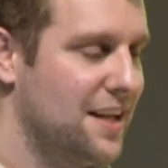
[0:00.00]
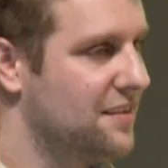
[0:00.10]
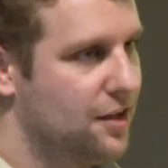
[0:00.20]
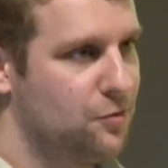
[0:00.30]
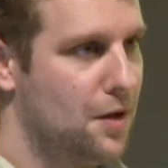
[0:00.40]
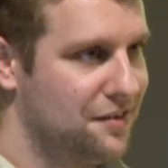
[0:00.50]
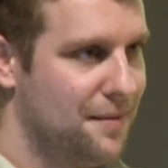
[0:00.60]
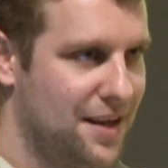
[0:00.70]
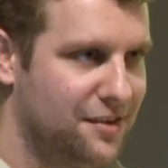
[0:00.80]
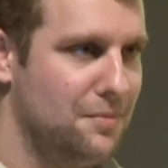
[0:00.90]
That's not a small
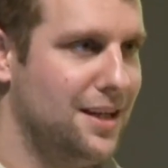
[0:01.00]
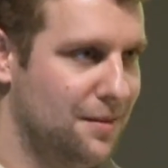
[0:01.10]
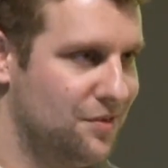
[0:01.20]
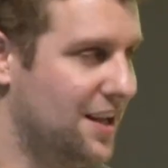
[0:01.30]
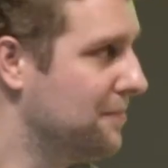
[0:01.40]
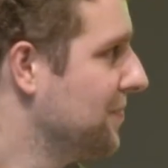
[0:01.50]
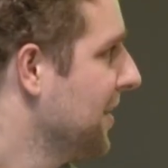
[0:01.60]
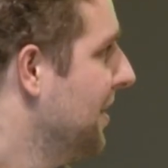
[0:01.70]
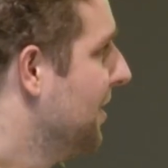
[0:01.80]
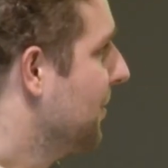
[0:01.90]
step. That's a medium step,
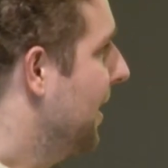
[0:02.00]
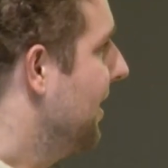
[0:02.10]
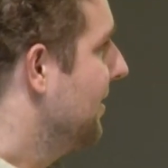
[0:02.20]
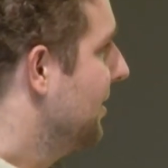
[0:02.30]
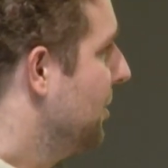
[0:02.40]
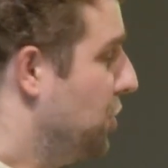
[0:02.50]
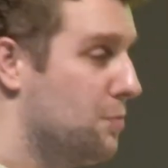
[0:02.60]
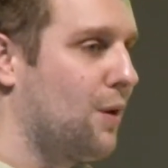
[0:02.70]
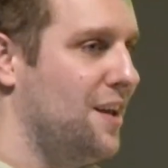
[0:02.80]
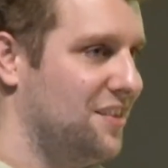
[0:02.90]
right?
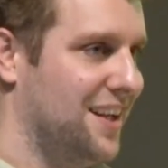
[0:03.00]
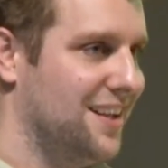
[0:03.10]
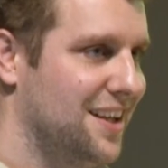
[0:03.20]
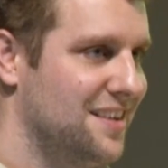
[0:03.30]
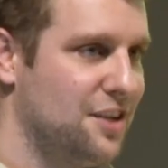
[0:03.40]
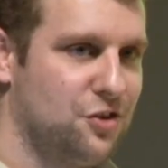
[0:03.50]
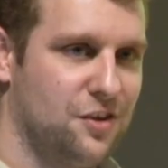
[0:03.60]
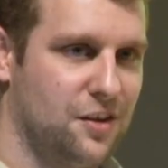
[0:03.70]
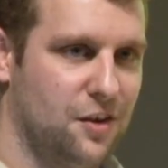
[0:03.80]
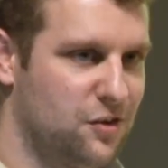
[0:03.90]
New pricing is not
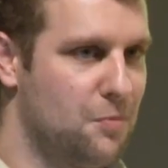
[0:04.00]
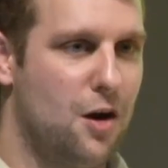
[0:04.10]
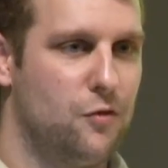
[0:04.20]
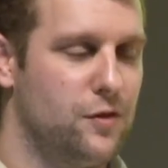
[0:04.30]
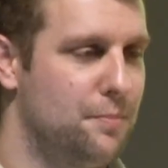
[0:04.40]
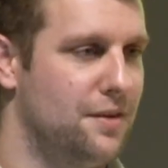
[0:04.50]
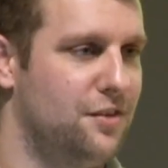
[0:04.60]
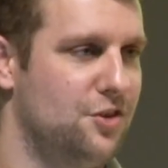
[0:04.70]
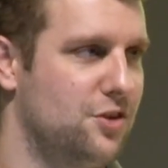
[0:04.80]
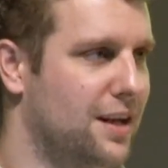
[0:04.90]
just a small
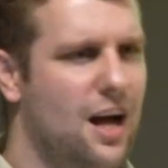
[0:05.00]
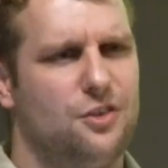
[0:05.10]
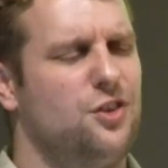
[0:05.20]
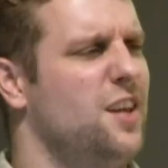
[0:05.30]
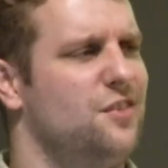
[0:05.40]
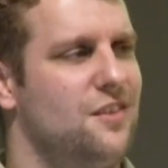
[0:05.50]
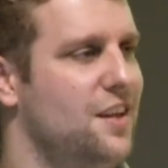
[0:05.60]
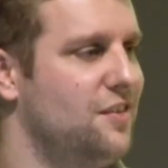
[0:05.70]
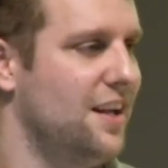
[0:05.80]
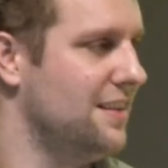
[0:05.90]
flippant decision, like, I'll
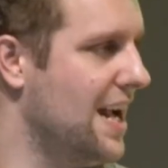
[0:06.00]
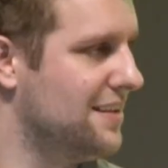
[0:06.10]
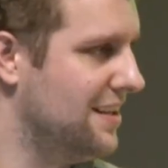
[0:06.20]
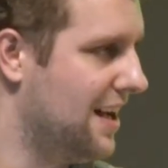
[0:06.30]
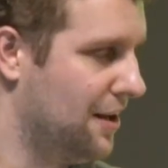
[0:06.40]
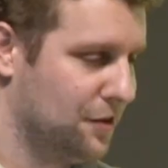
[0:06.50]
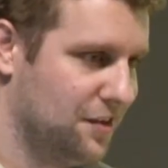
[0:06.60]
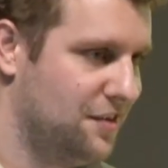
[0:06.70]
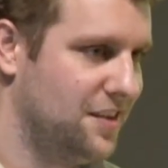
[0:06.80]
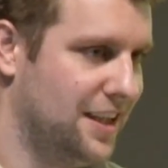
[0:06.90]
test this at
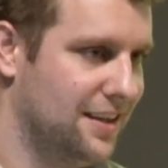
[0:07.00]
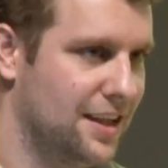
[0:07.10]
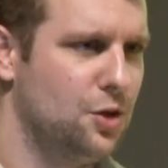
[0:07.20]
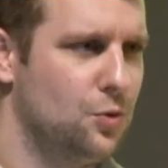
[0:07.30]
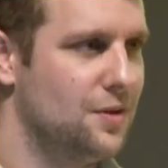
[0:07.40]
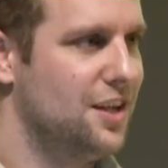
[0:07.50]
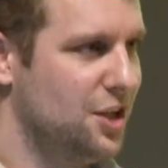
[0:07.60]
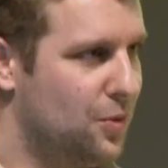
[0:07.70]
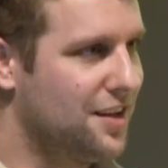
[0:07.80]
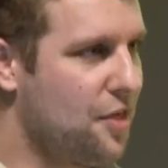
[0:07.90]
$19 and see. Like, you
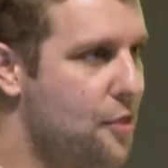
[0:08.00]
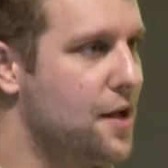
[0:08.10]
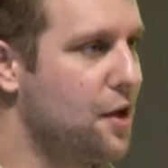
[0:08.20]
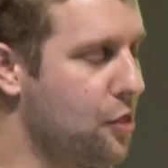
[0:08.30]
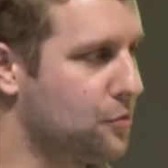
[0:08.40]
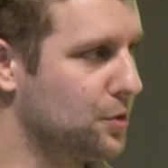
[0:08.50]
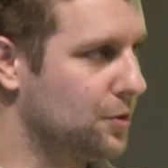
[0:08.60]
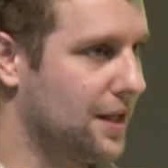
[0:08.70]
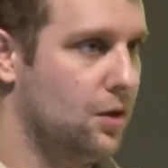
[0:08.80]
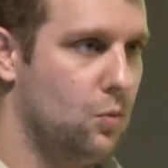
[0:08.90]
want to think
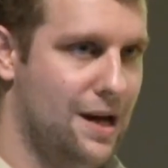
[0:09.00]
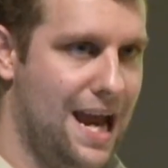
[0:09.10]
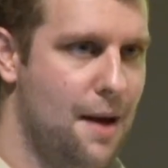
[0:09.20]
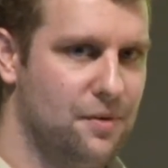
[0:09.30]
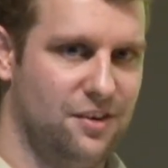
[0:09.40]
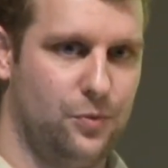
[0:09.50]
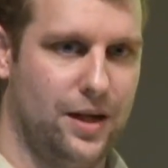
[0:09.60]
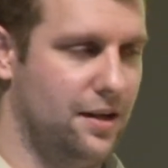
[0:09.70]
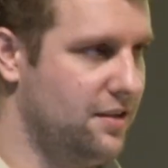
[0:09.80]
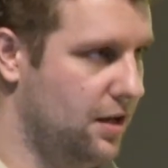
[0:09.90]
through, like, what happens if
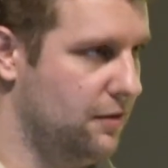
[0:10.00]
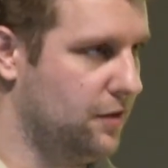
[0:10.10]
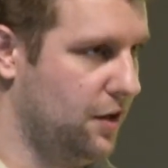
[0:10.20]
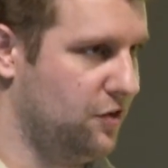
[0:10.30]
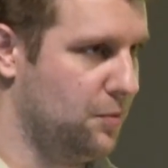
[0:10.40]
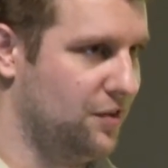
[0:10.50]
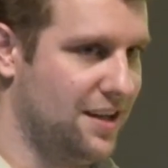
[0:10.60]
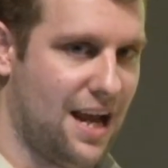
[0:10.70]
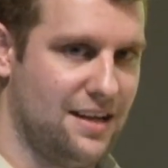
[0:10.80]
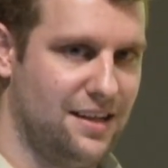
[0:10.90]
we get a ton of customers
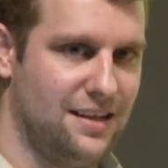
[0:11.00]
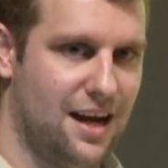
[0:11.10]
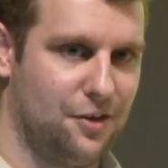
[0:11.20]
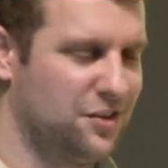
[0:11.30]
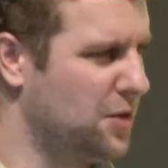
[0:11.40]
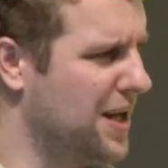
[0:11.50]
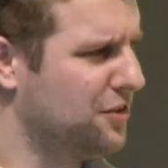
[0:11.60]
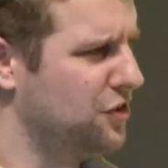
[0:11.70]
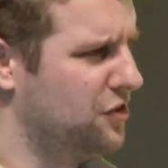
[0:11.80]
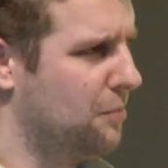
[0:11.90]
at $19? Can we
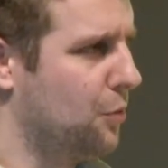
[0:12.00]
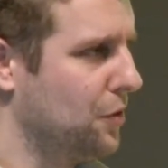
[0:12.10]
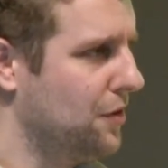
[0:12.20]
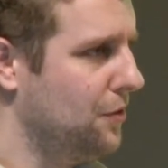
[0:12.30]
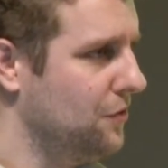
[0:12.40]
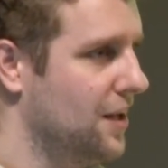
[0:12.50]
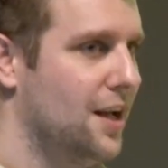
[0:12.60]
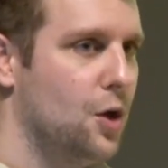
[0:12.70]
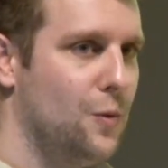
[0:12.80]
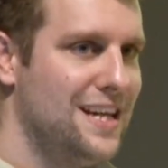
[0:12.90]
actually support those?
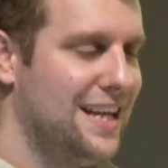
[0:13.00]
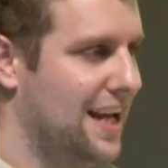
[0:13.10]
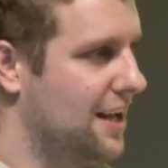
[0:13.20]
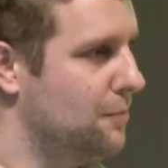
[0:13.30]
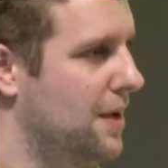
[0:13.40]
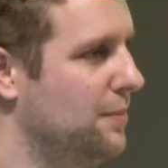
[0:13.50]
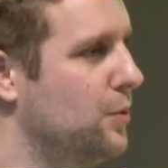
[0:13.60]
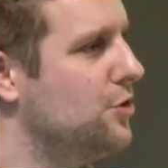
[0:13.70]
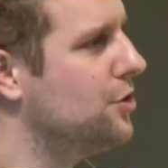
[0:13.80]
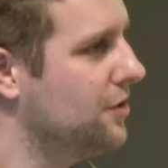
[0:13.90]
We can't.
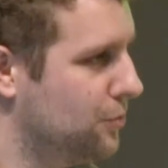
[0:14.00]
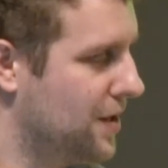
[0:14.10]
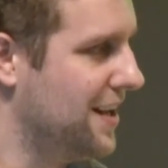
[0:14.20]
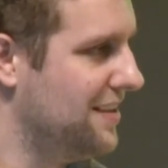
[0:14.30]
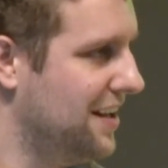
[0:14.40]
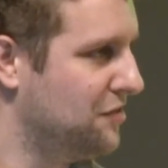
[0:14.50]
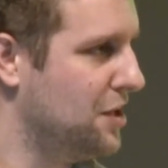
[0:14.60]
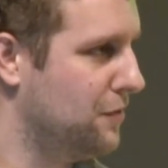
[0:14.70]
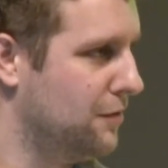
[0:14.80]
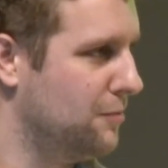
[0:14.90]
Maybe we shouldn't run that
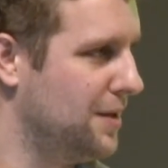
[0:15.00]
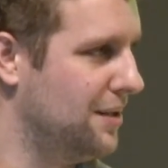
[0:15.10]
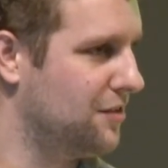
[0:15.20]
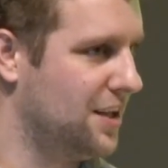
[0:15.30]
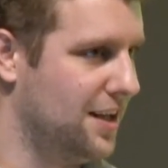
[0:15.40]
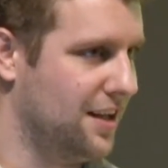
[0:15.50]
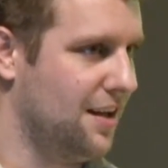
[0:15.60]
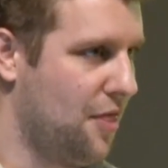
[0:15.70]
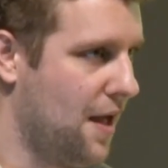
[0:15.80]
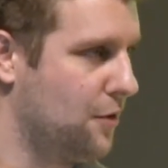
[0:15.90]
test, even if it means
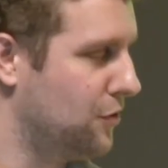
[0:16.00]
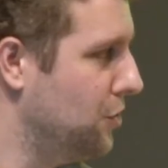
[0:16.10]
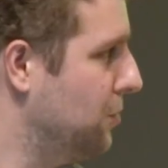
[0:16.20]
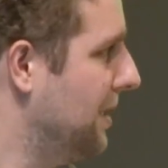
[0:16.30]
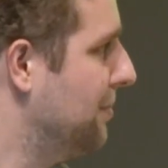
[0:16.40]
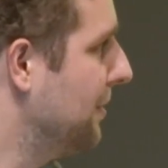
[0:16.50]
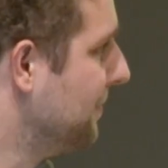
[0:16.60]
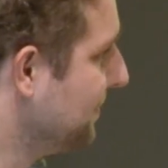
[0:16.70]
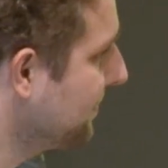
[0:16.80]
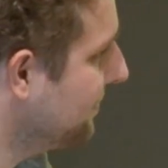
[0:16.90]
getting 1,000 new
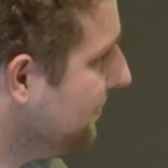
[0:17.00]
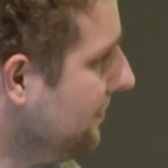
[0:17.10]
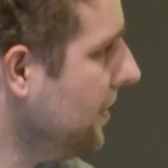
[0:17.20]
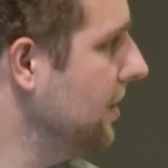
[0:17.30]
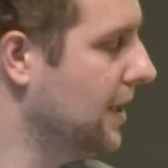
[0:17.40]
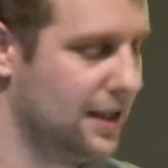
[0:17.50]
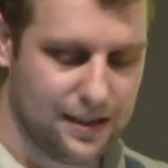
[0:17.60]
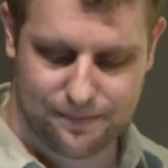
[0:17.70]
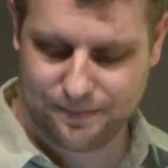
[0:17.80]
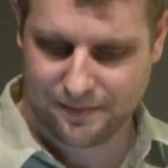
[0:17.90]
people.
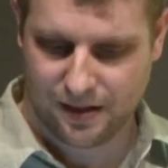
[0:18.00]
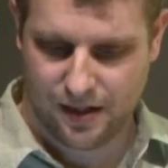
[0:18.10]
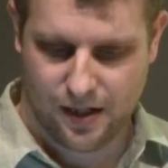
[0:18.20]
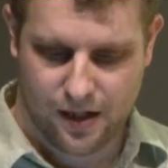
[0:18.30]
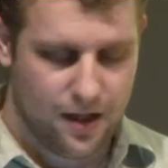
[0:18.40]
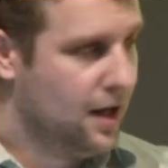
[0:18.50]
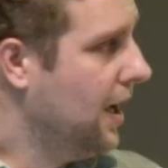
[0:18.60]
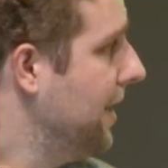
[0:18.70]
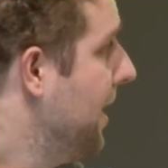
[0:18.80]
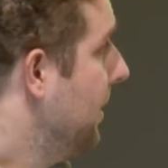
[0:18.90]
And
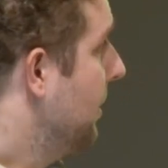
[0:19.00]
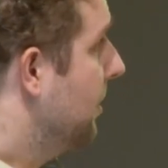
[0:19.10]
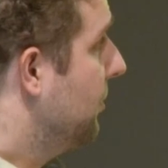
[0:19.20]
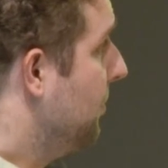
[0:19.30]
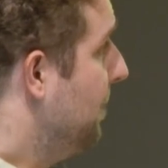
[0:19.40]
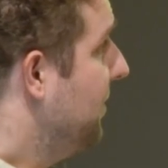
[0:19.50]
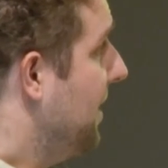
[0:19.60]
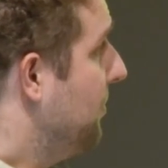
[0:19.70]
then some big